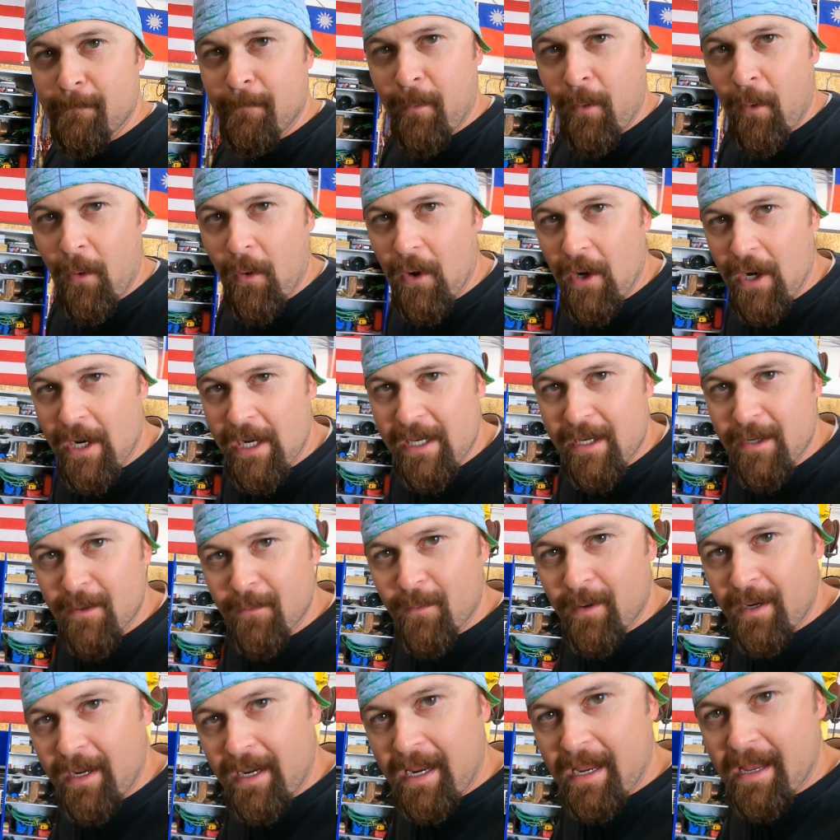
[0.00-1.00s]
Boy, do
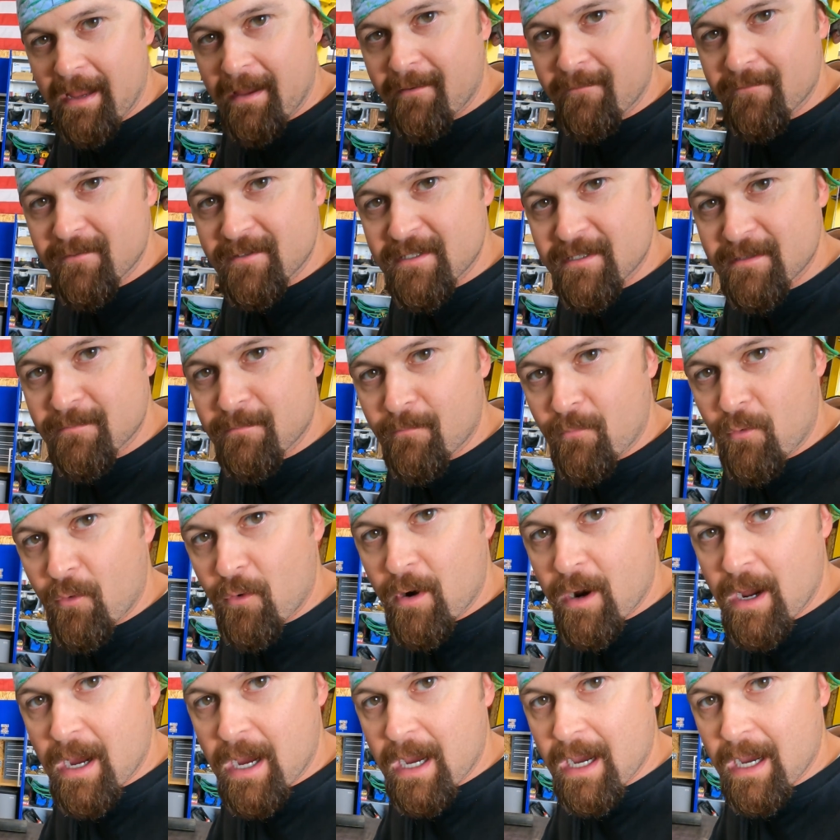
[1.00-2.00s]
we have some
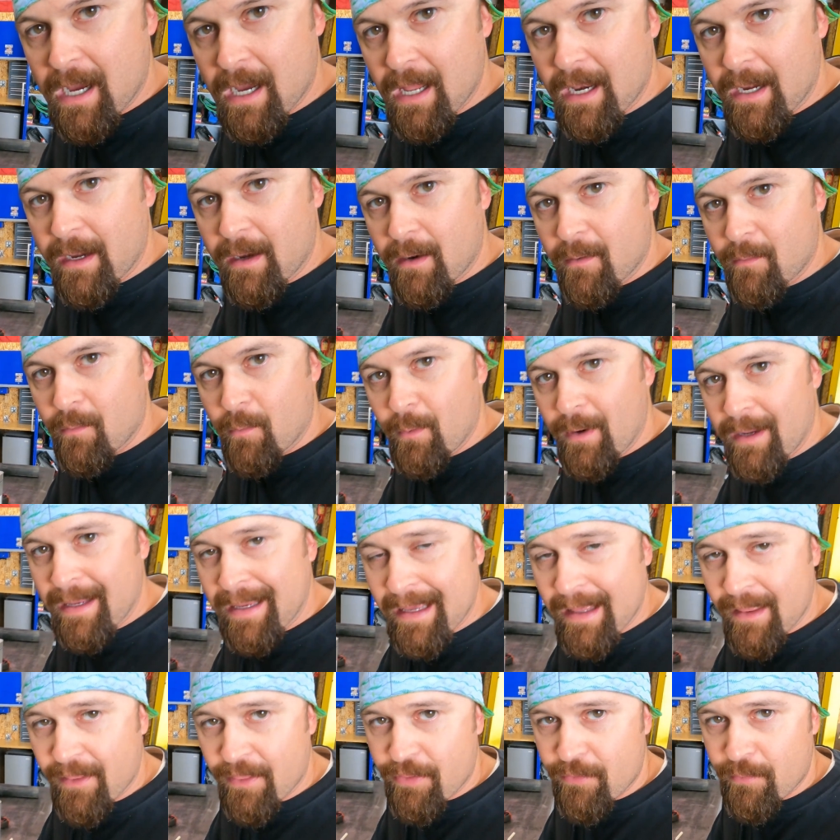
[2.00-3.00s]
rod. We
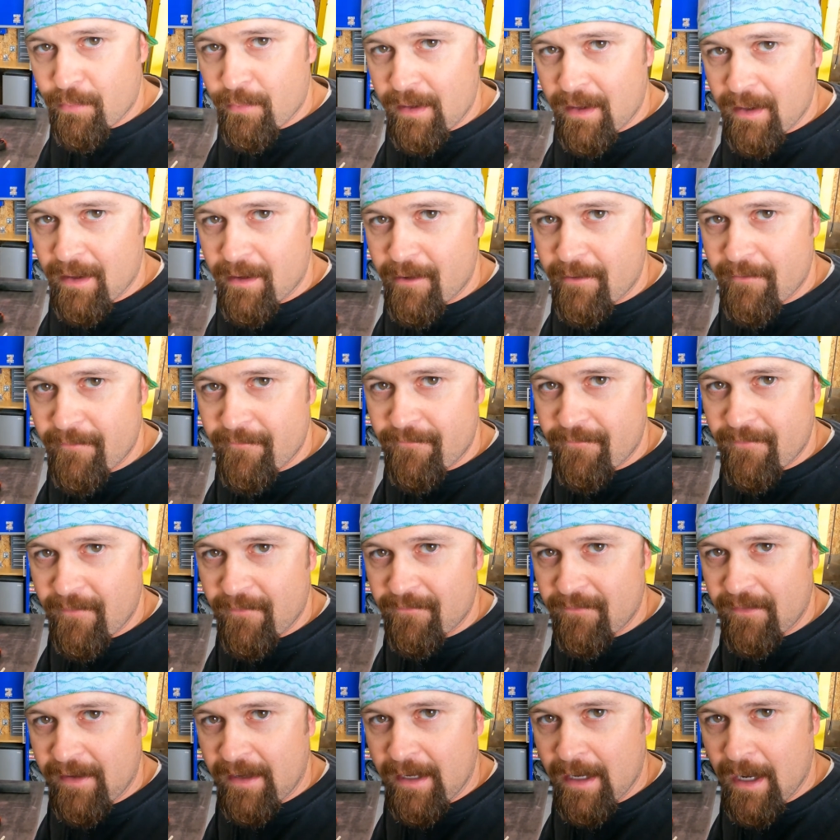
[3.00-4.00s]
got
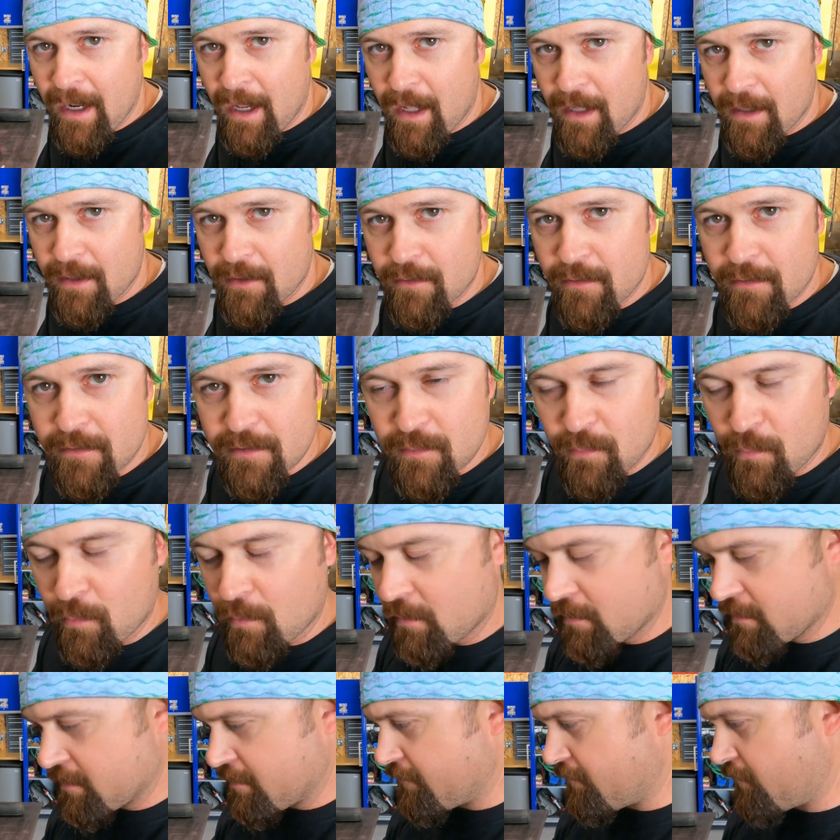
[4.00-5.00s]
$350
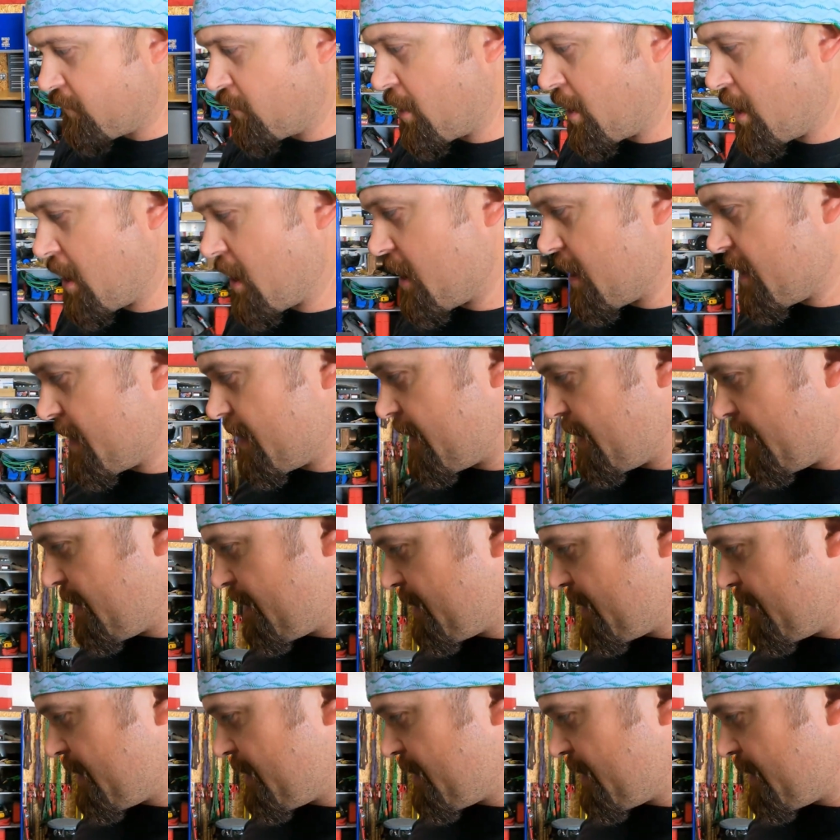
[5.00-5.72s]
worth of rod.